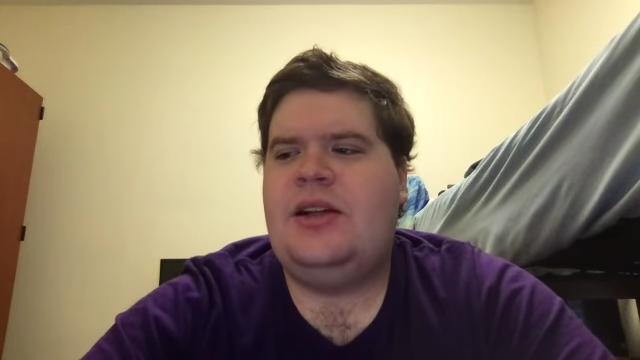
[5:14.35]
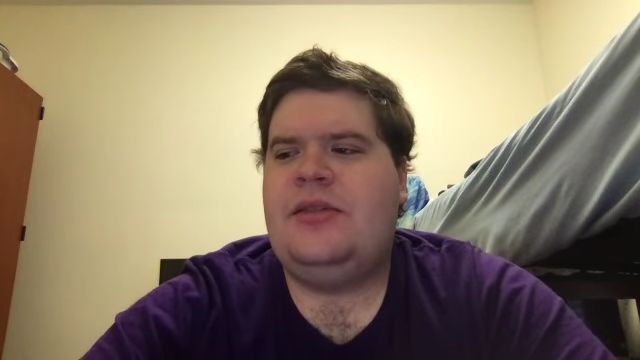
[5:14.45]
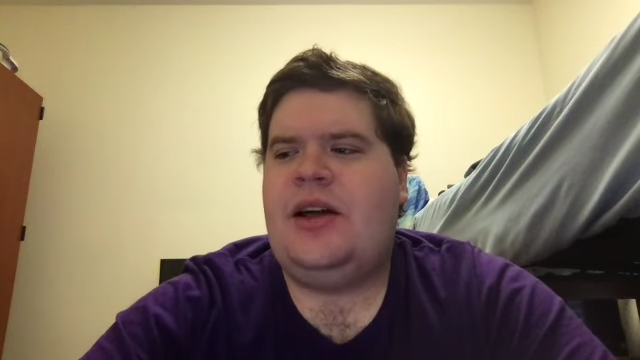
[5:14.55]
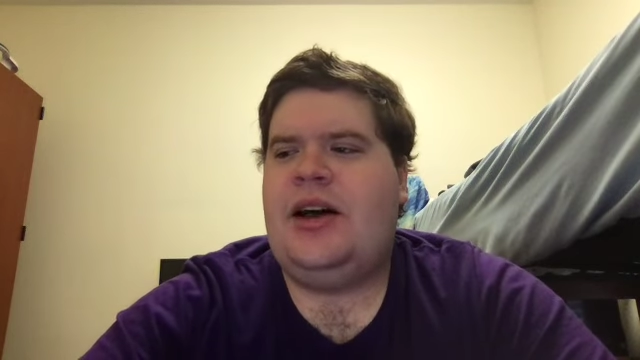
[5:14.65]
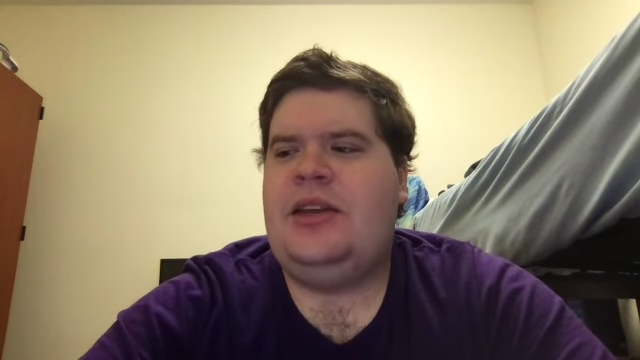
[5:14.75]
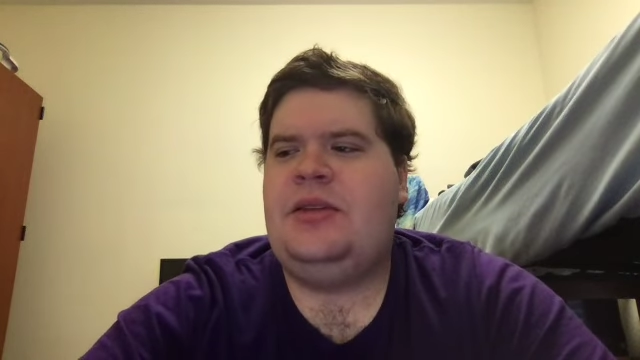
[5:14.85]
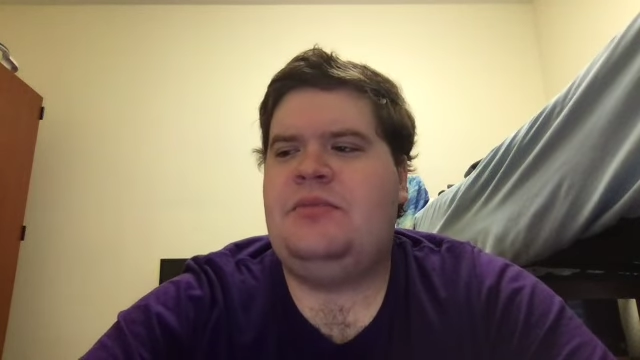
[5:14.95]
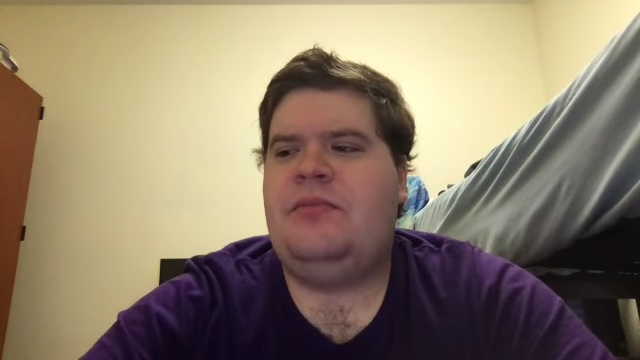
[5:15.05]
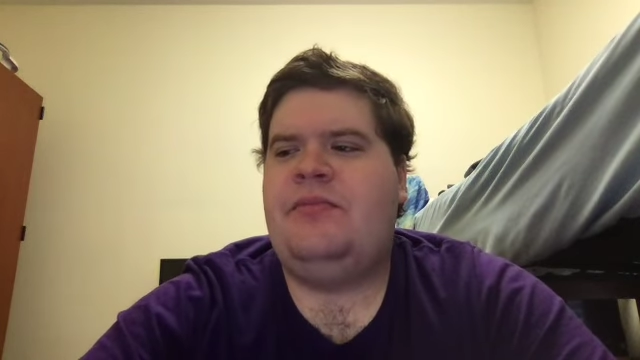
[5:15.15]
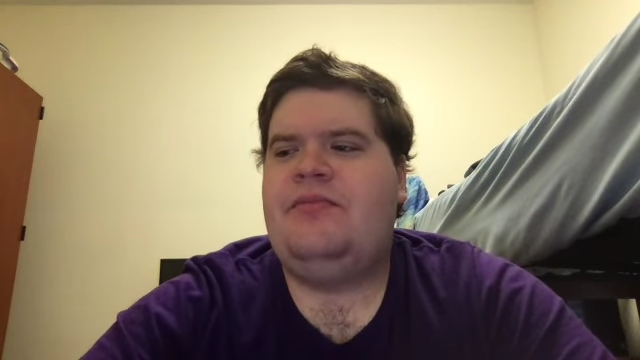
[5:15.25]
I
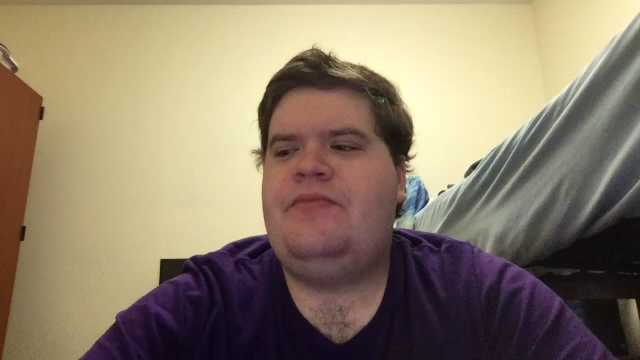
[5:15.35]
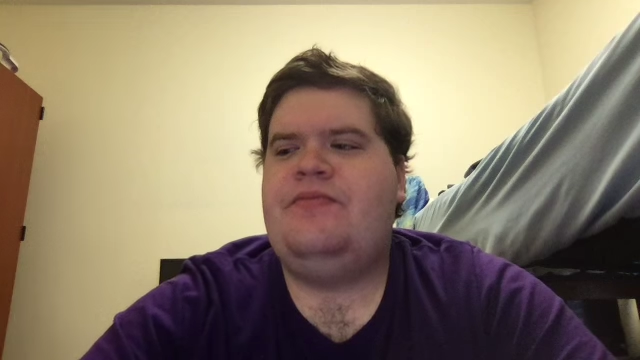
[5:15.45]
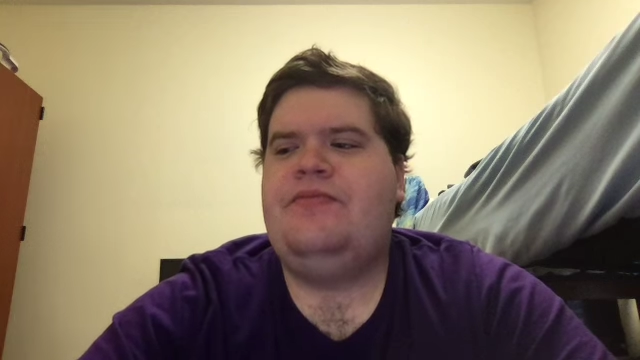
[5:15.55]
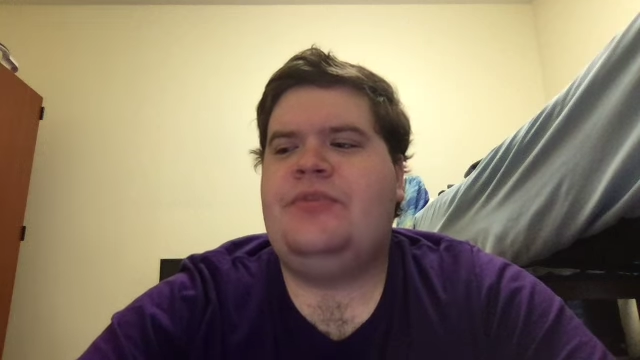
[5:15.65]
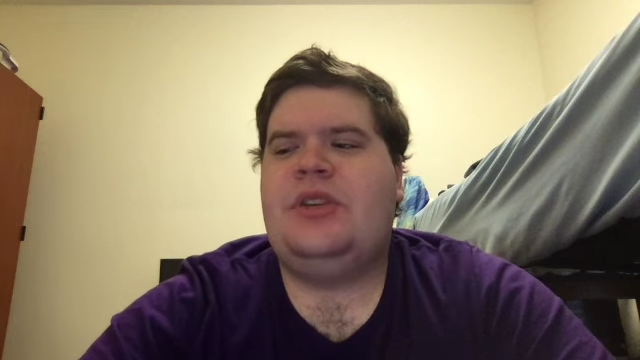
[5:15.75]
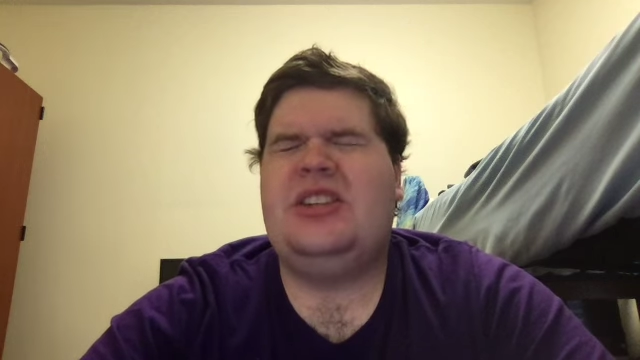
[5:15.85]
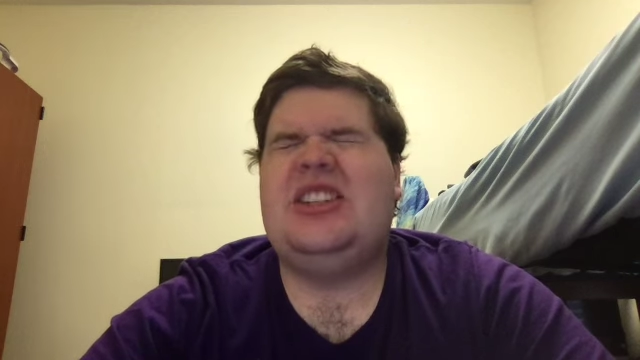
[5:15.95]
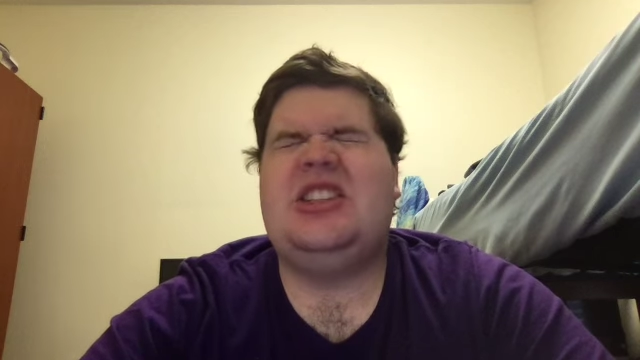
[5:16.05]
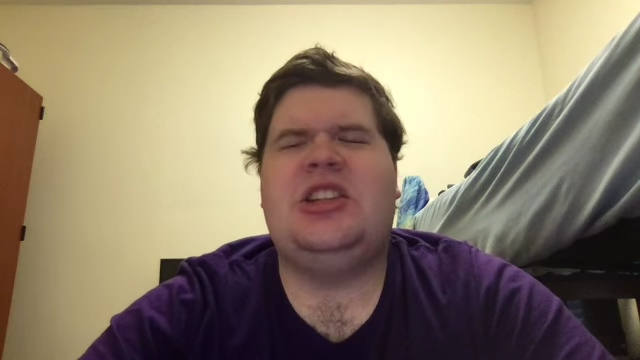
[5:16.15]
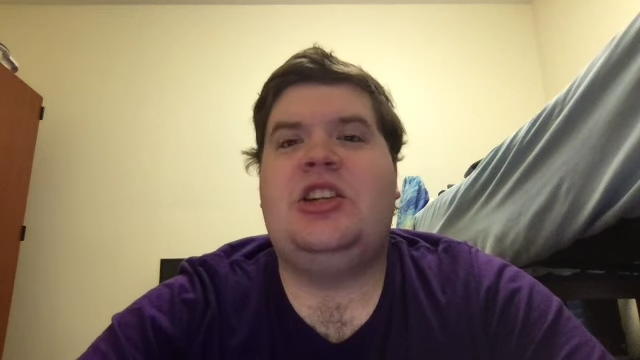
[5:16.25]

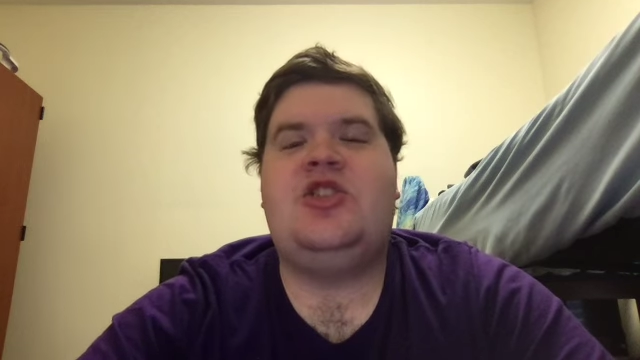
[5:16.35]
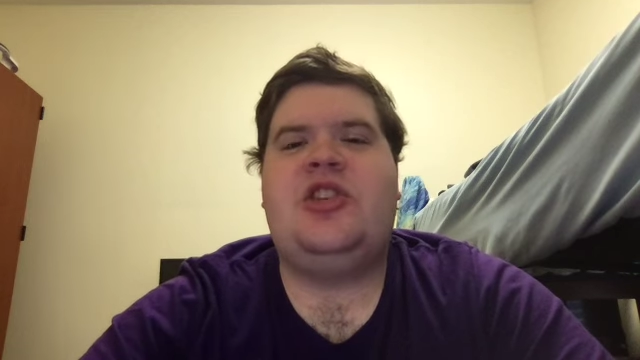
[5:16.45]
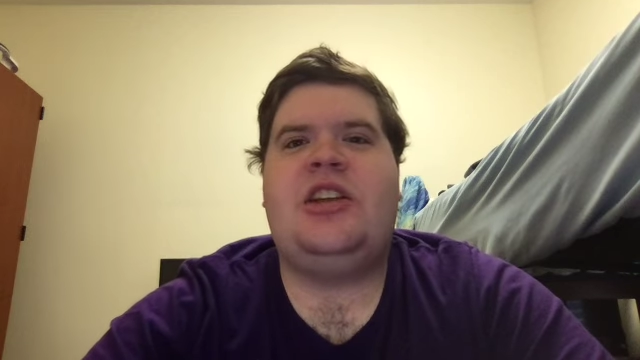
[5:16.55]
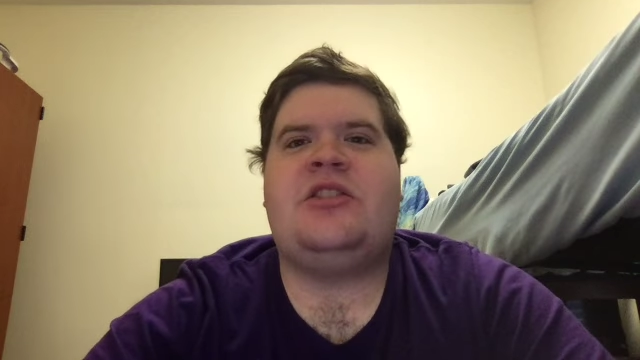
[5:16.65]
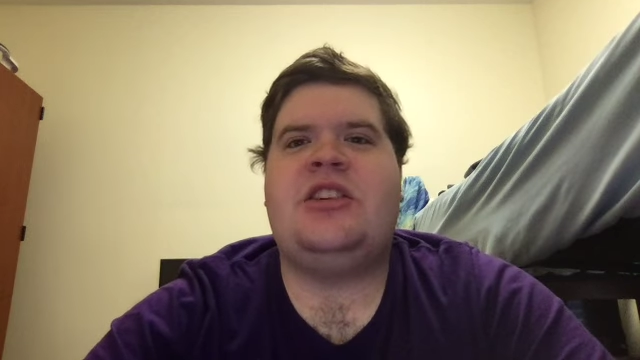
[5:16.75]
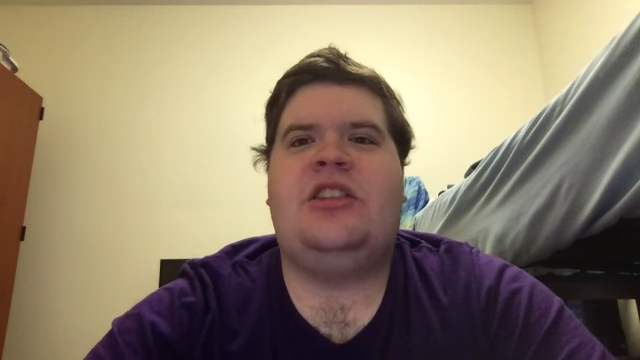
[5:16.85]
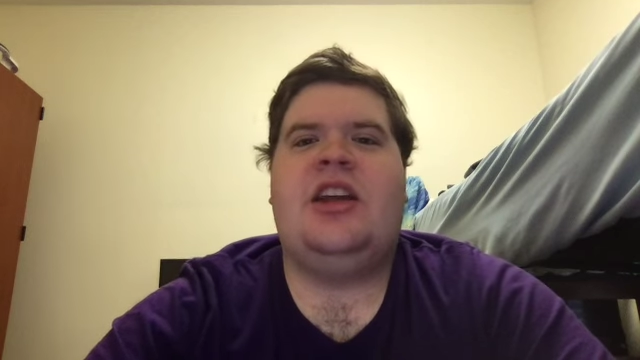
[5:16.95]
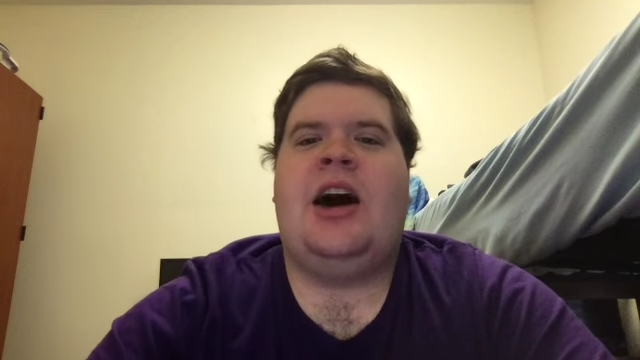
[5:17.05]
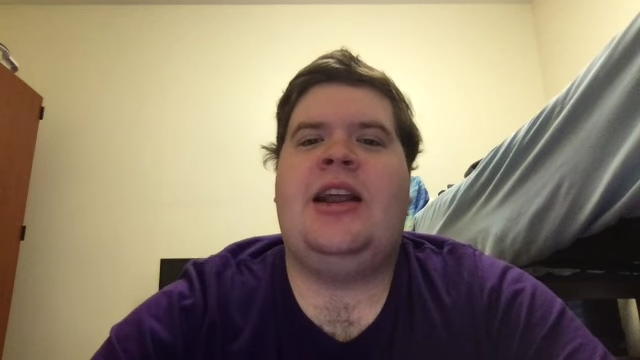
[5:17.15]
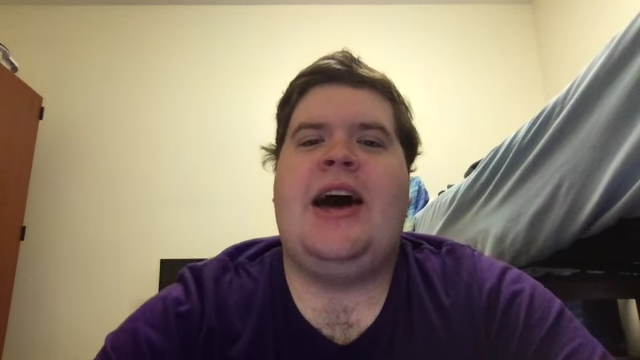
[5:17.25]
legit did
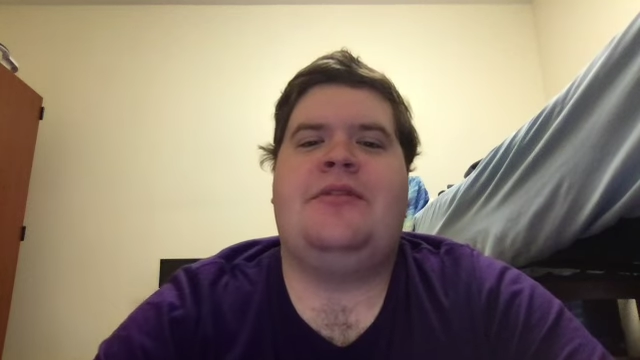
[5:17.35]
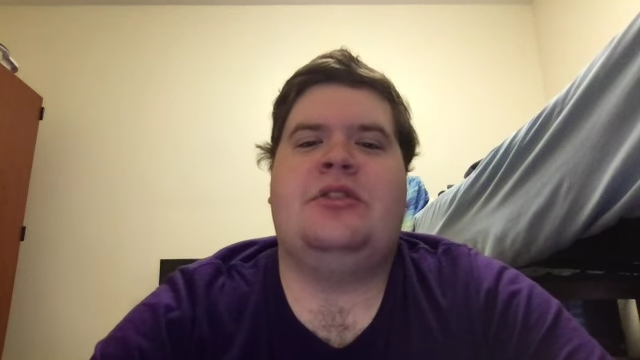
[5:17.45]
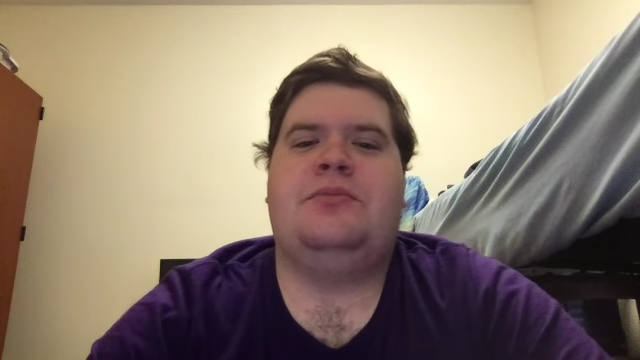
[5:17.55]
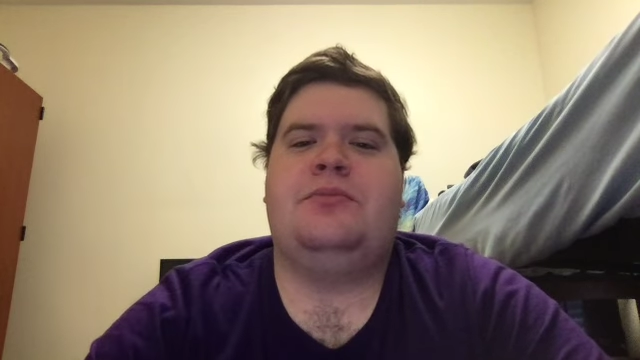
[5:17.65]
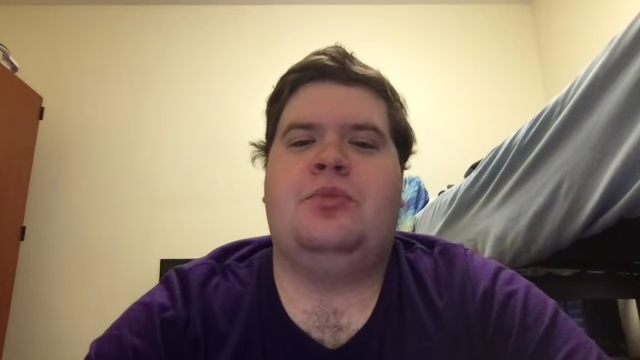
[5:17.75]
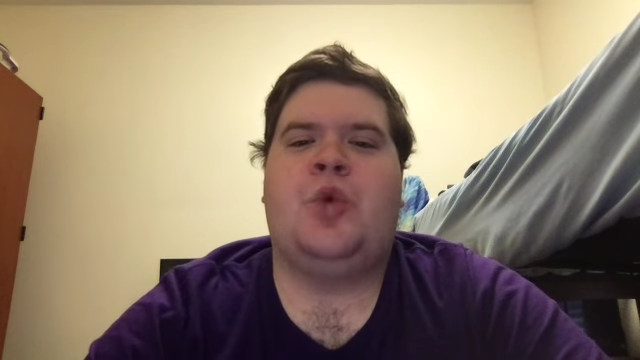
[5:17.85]
not have a